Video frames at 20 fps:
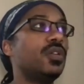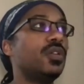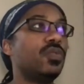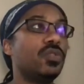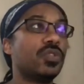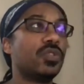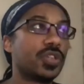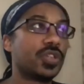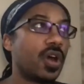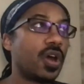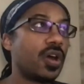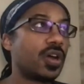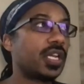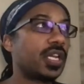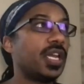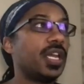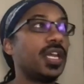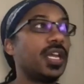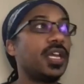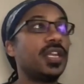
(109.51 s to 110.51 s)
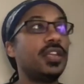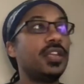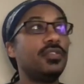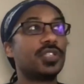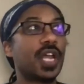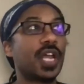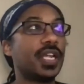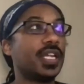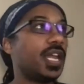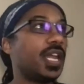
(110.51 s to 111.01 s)
We were talking and he
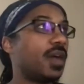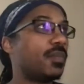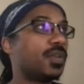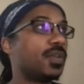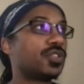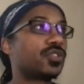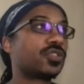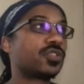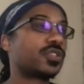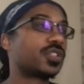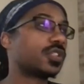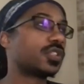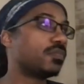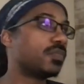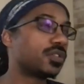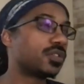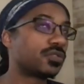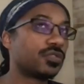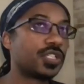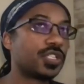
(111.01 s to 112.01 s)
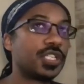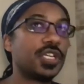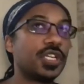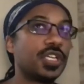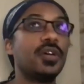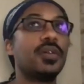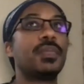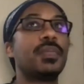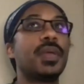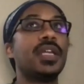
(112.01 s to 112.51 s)
was like, yeah, I'm interested in
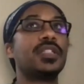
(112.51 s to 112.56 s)
mentorship.